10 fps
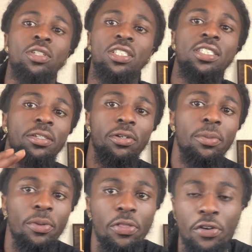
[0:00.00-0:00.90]
Tip
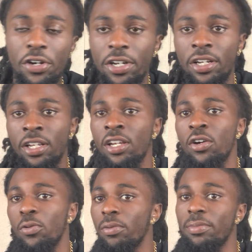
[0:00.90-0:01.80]
number three
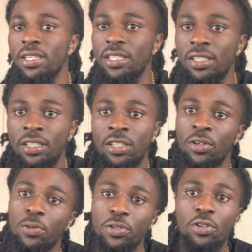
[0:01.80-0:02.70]
would be
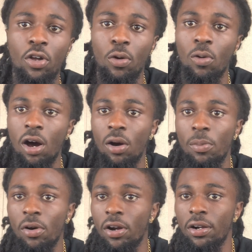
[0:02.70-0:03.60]
when you go to
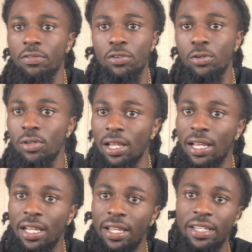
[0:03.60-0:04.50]
Walmart, Food Lion,